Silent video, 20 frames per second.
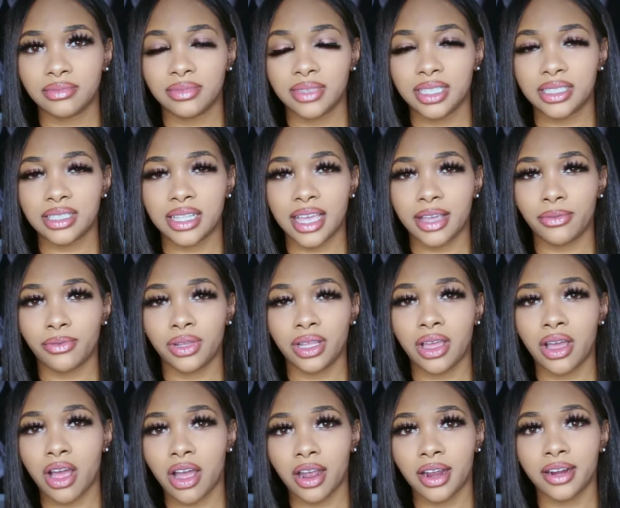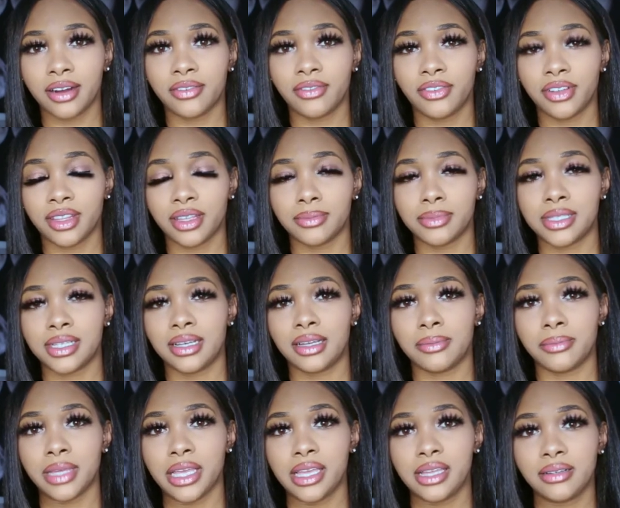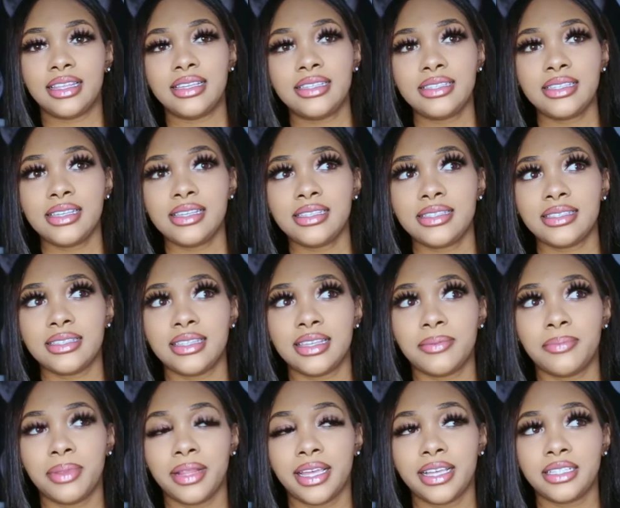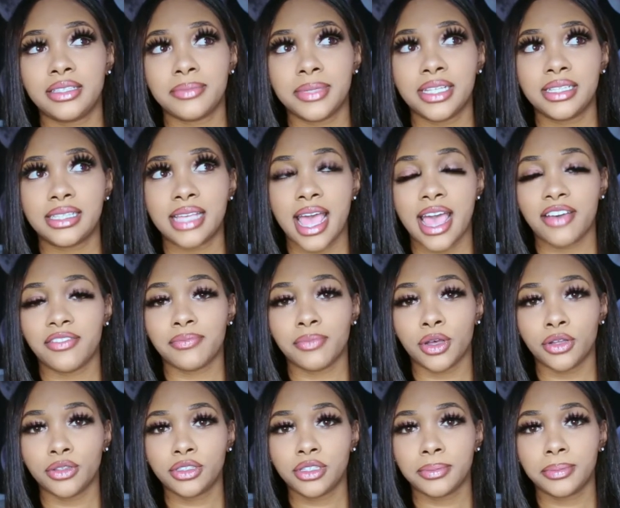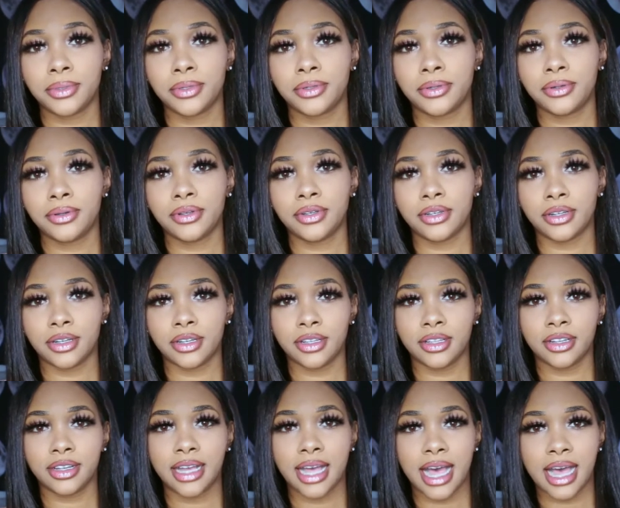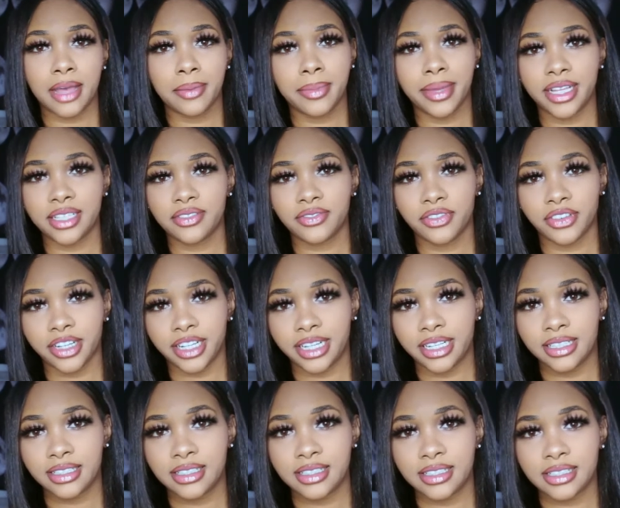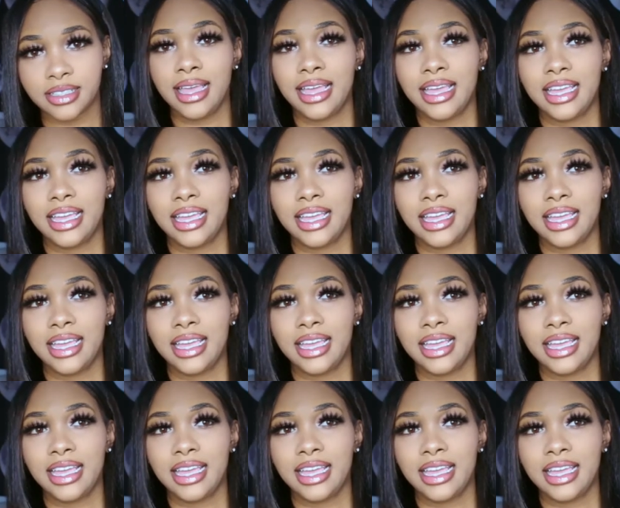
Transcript: It's like really hard for them to commit. This is the placement to have multiple girl or guy best friends.